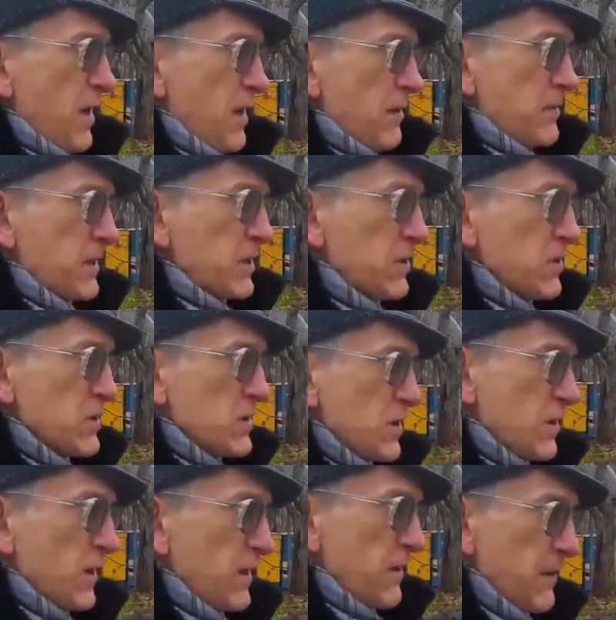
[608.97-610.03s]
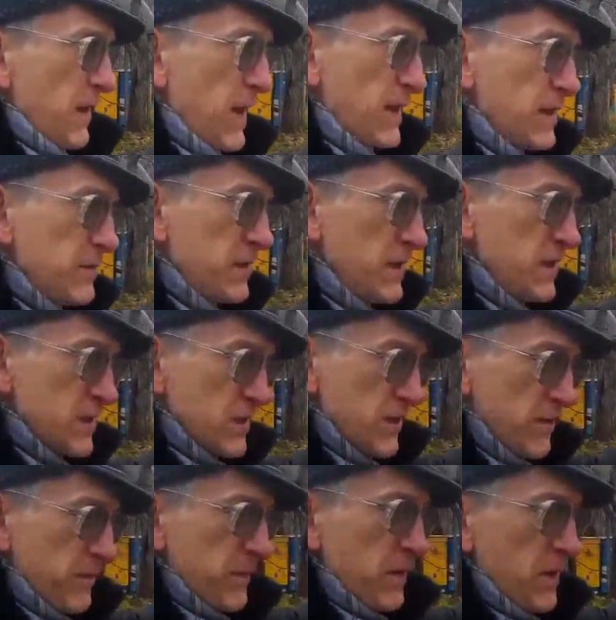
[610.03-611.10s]
because honeybees
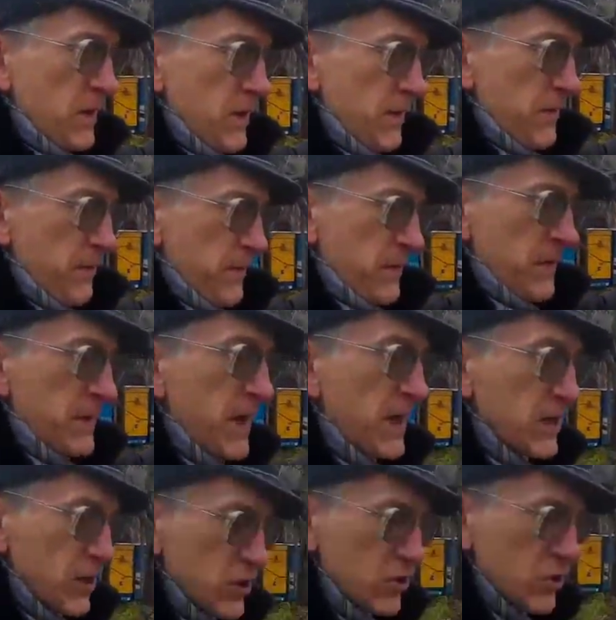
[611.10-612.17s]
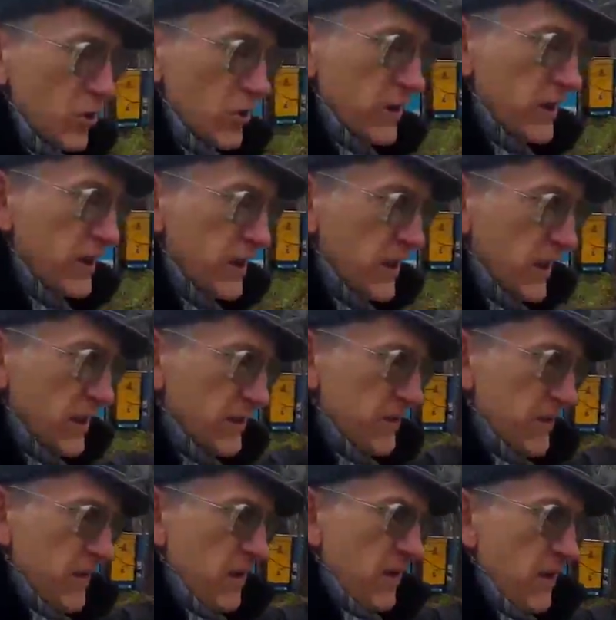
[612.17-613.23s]
can control here.
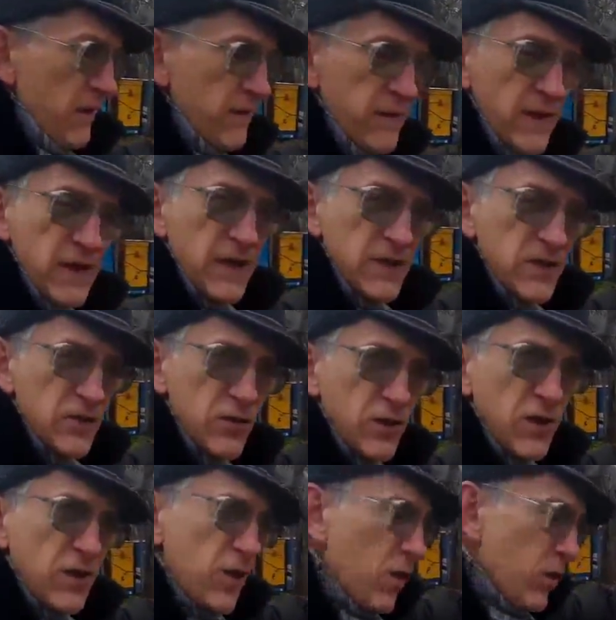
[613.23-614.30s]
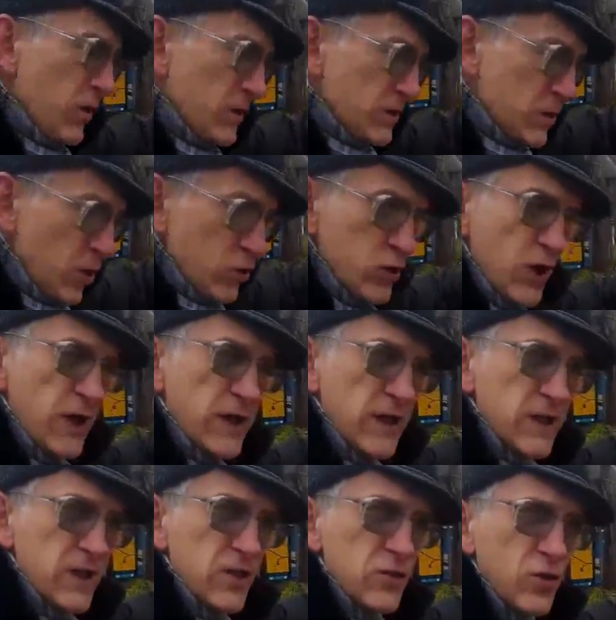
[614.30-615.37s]
They can totally can
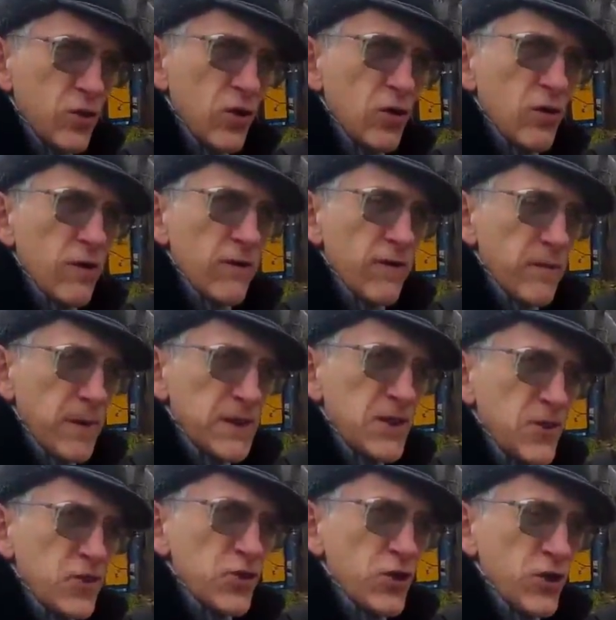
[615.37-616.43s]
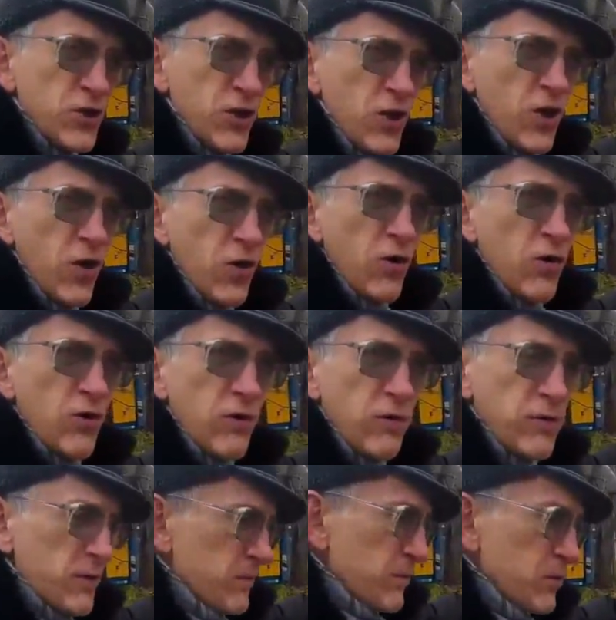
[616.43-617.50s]
control the positioning
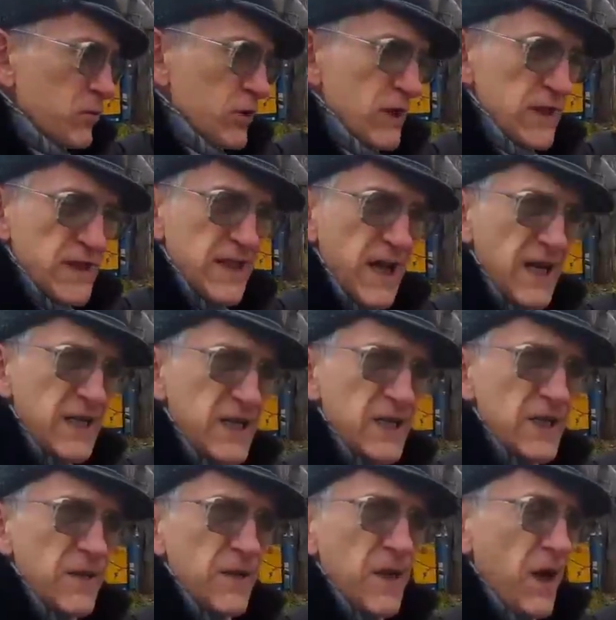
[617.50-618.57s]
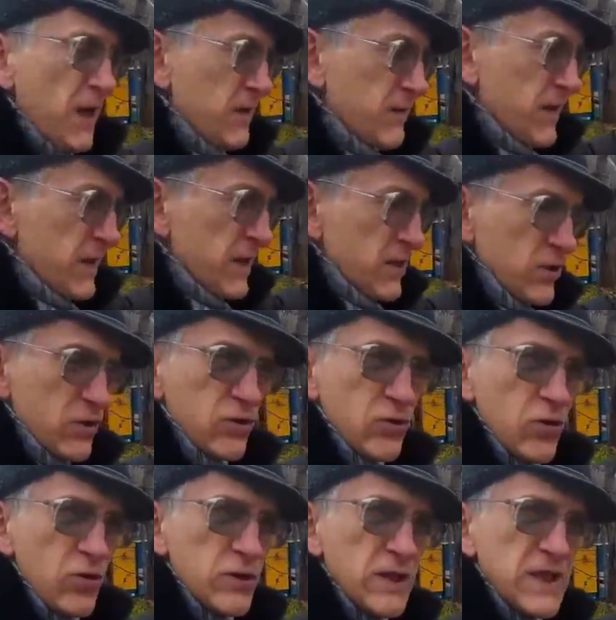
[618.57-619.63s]
of brood inside, and they can
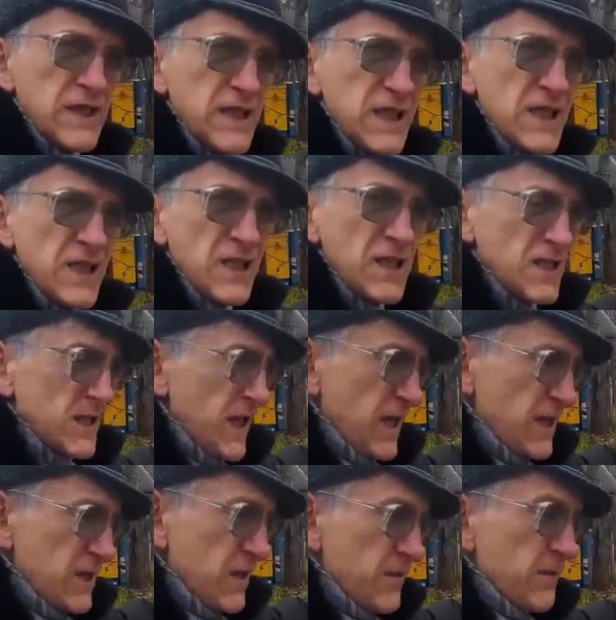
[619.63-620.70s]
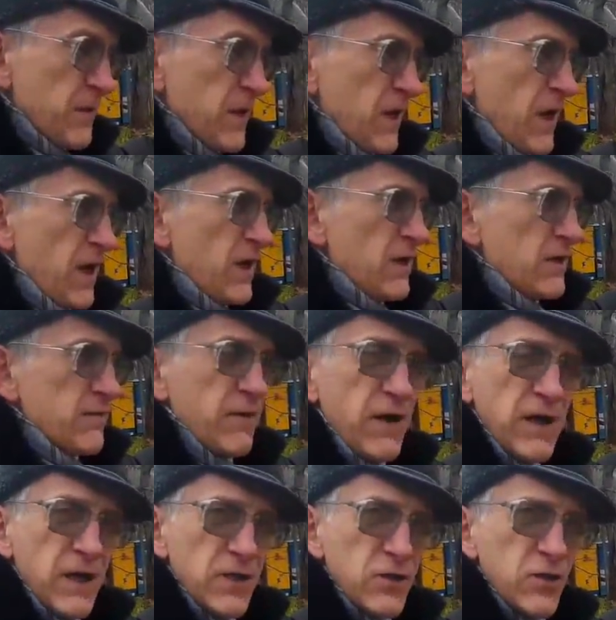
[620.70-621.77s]
control diseases inside, and they
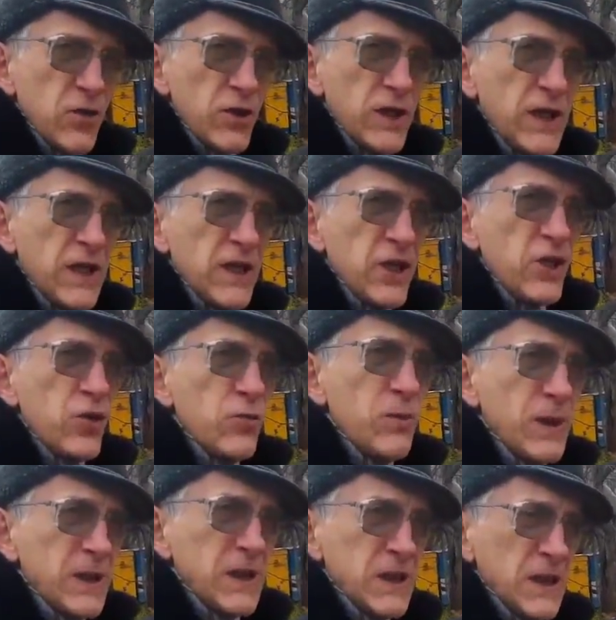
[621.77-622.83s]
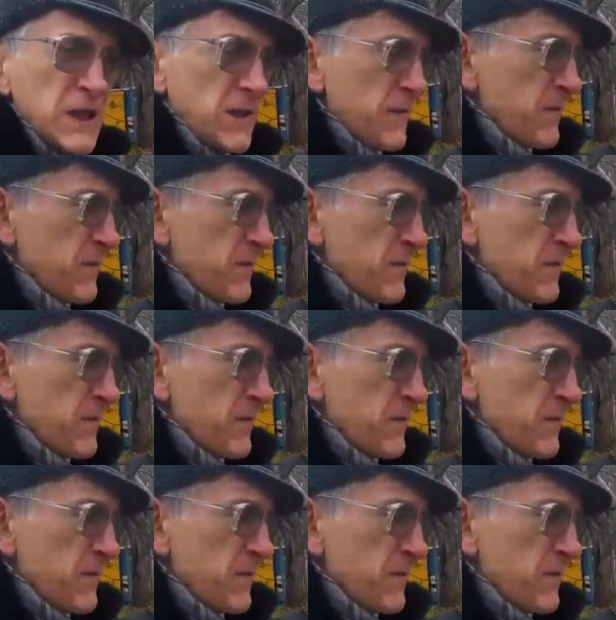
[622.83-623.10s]
control here humidity